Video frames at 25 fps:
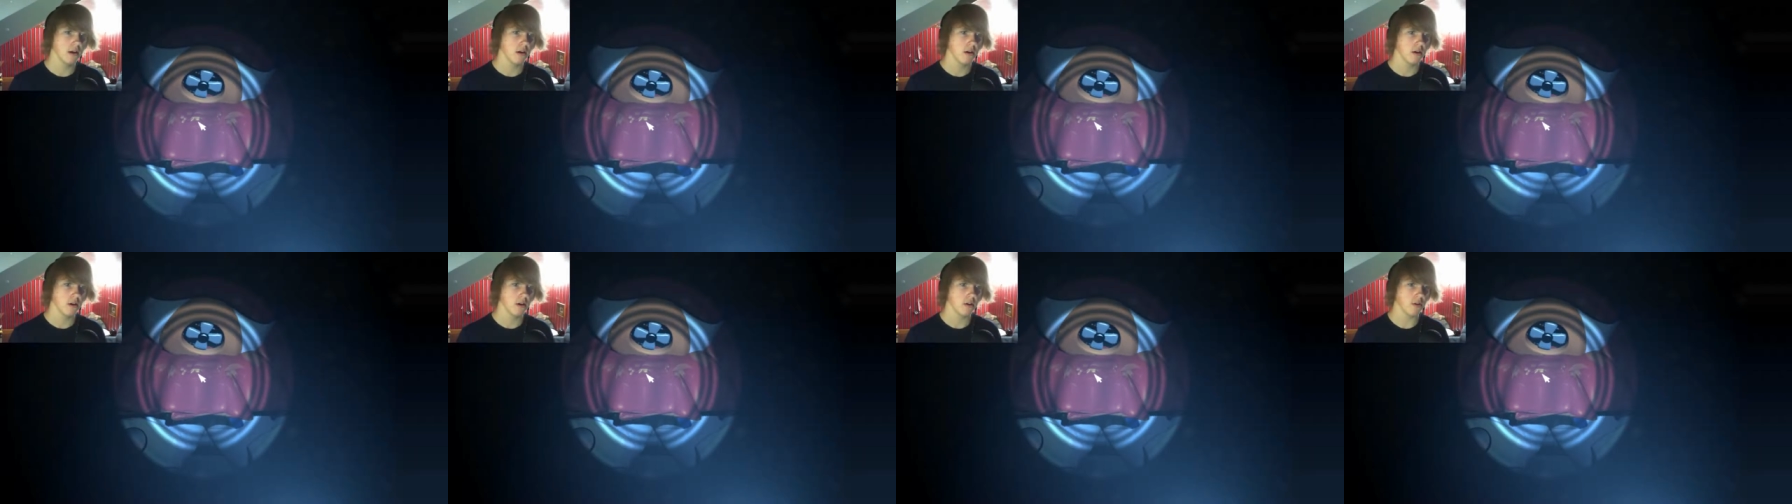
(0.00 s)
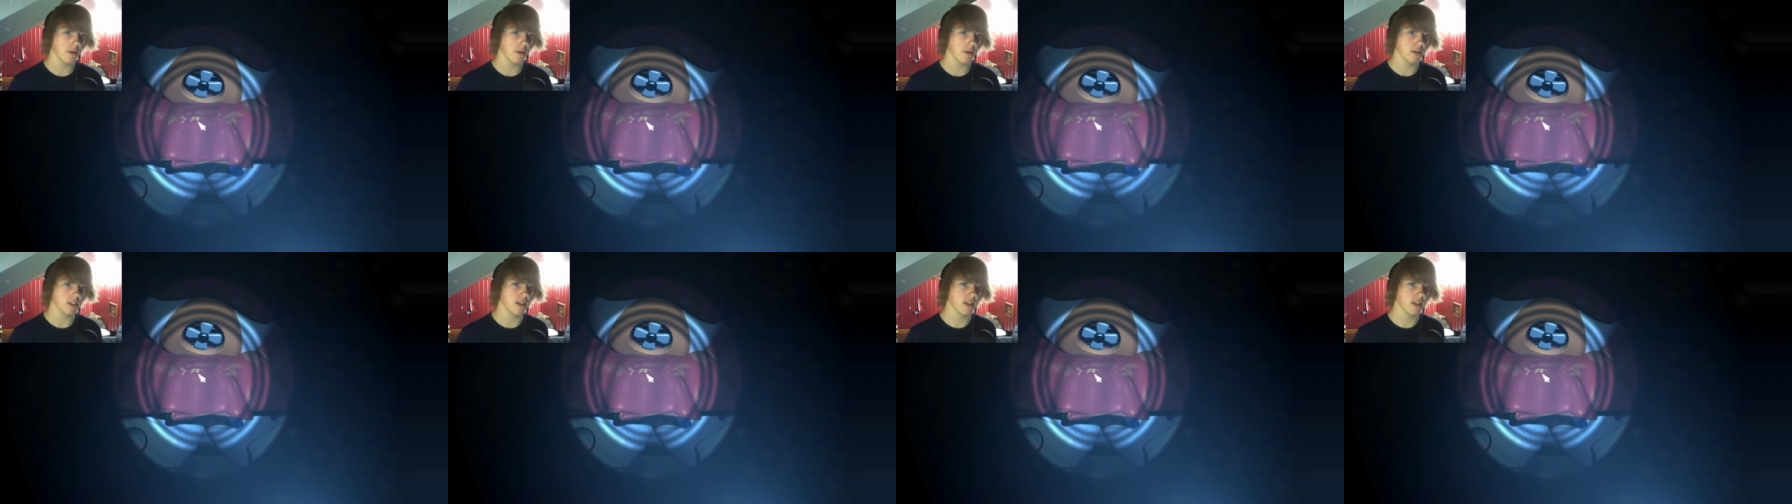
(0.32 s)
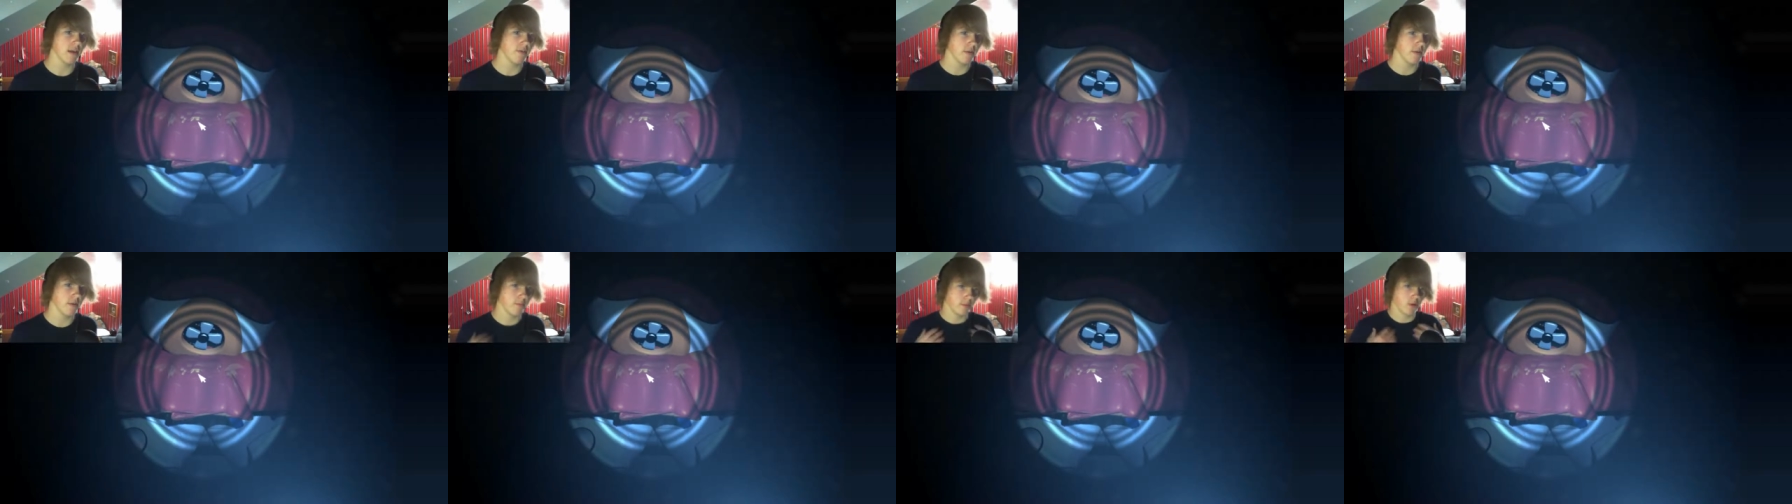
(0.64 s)
or do I just
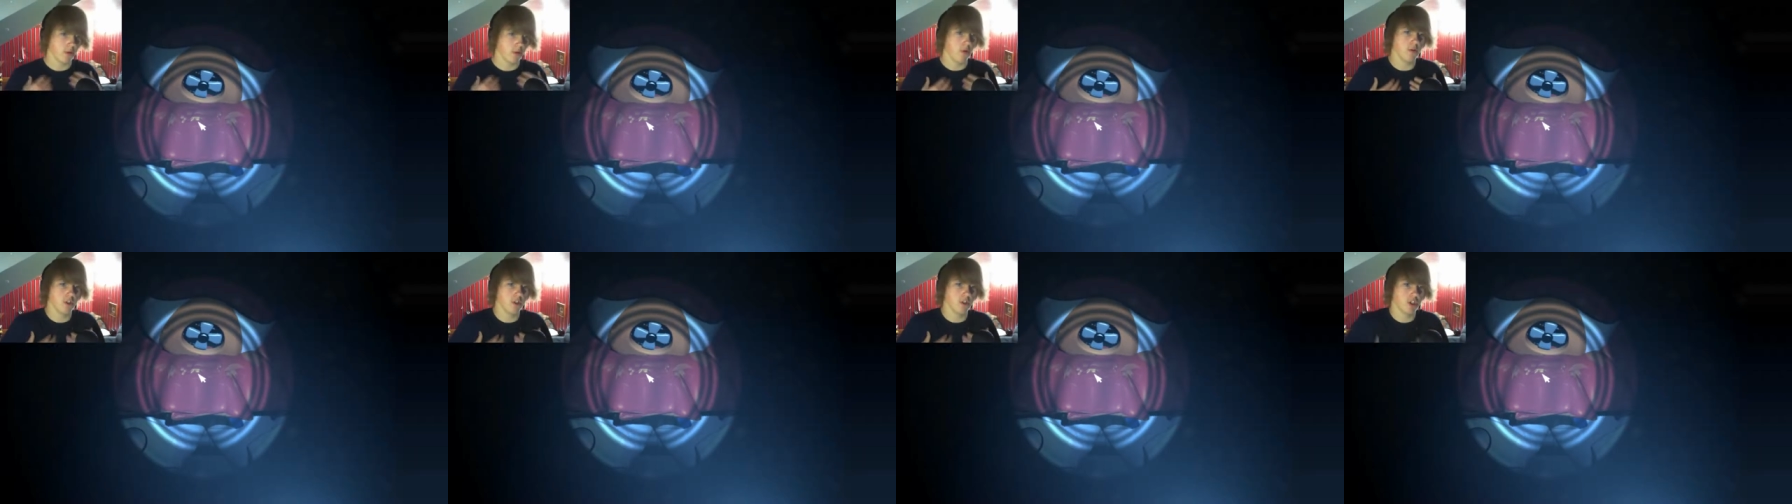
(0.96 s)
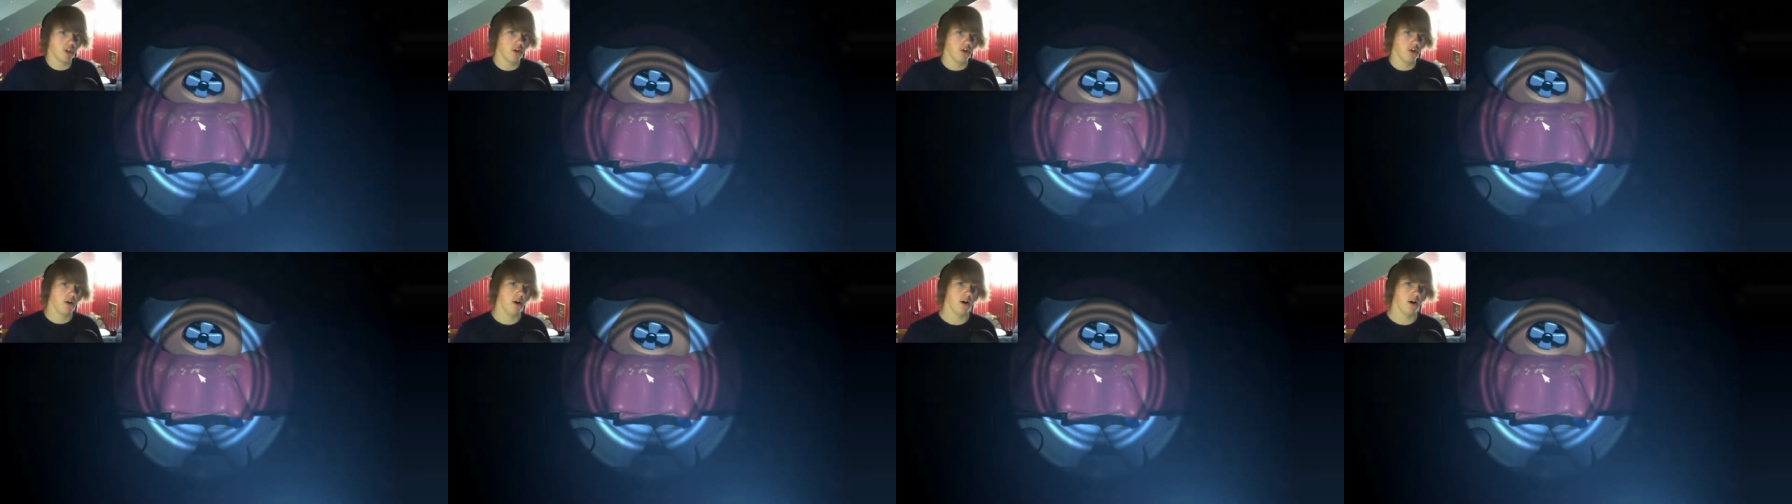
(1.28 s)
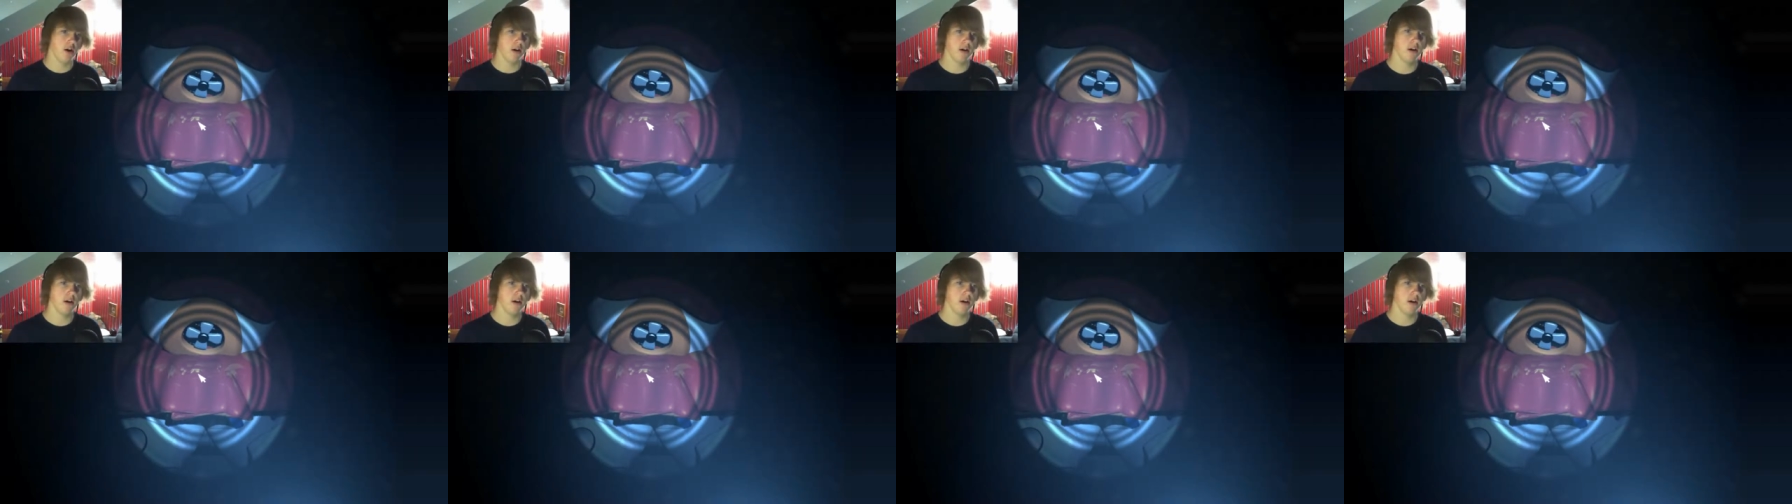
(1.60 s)
have a gold shirt on?